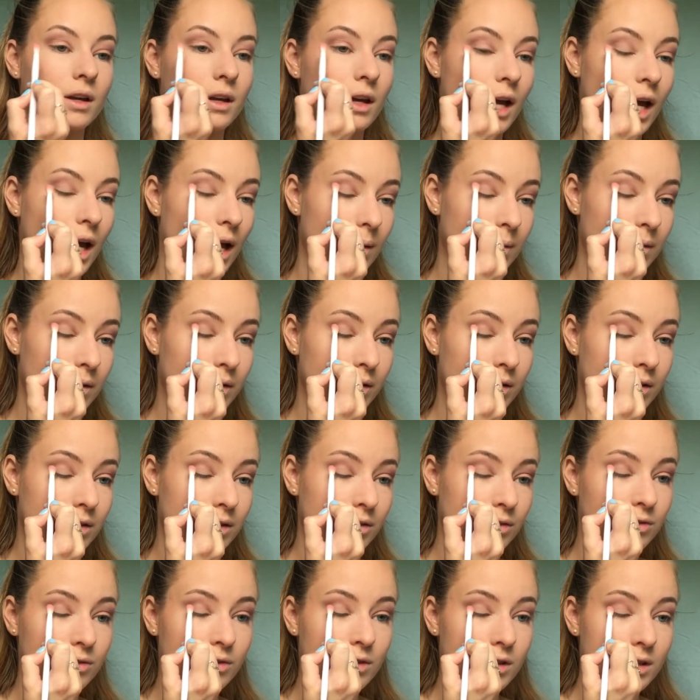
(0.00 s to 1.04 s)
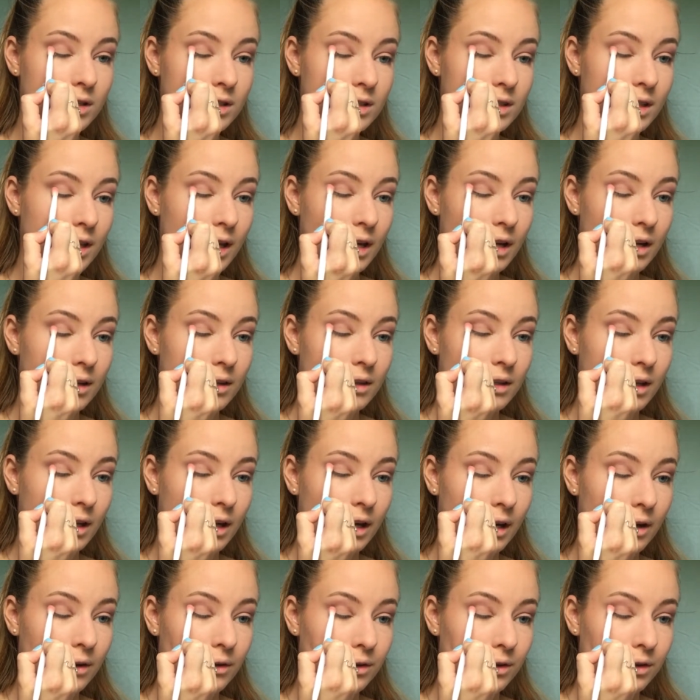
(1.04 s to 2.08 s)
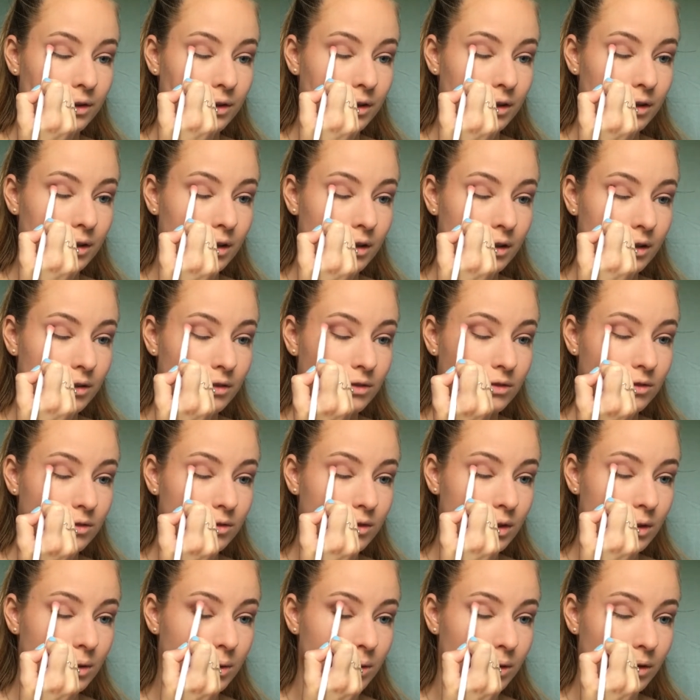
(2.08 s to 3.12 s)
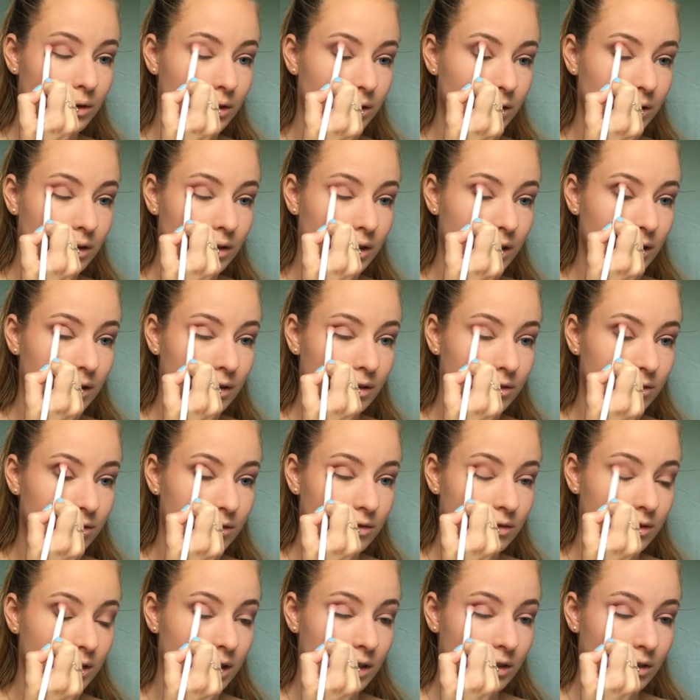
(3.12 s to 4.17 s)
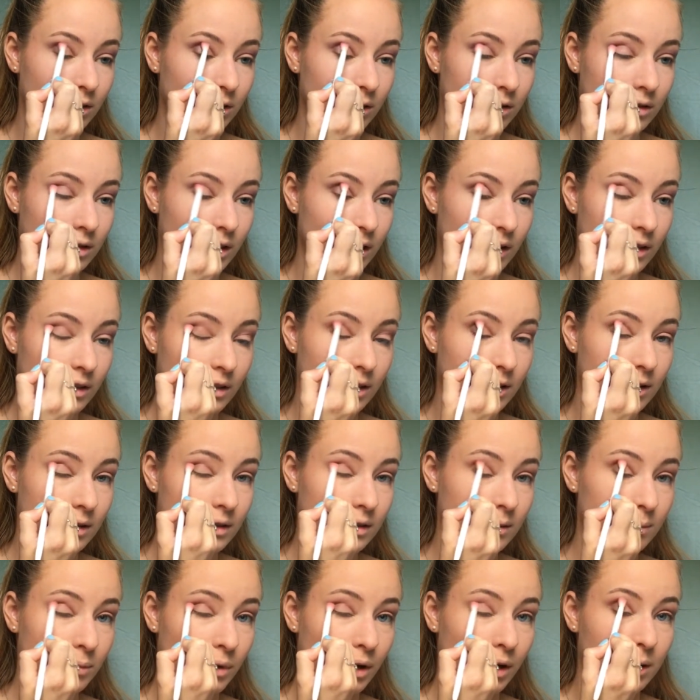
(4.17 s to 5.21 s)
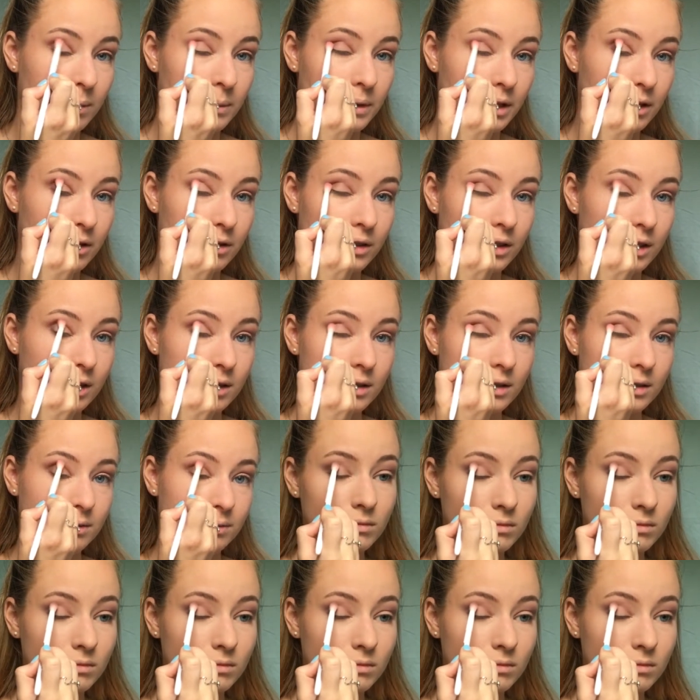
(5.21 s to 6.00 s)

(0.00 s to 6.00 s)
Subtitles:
I'm going to focus that on the outer corner and the inner part of my crease.